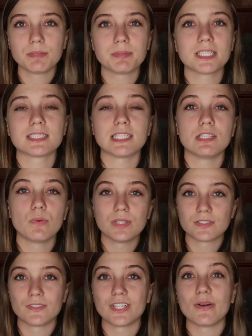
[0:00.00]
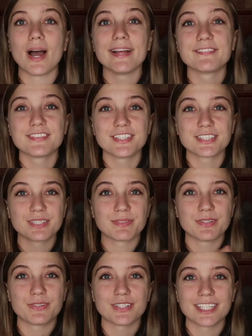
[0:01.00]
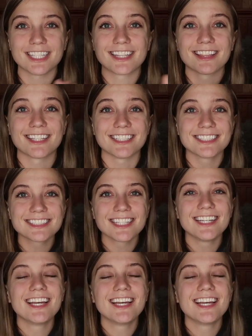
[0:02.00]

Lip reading: it because I know in this video I have literally been going like this.